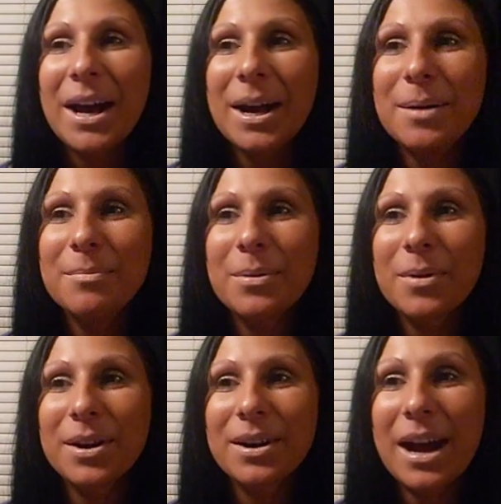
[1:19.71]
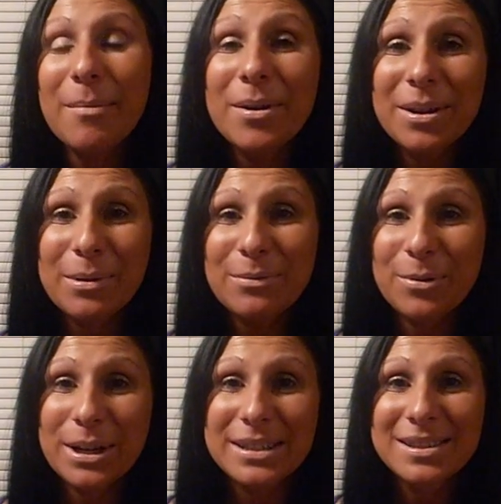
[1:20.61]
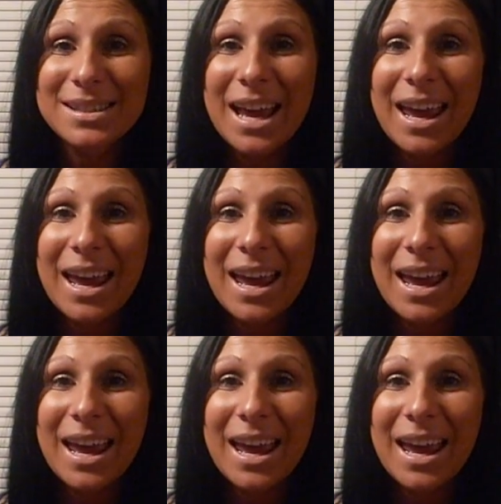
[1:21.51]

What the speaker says: But I'm only one voice,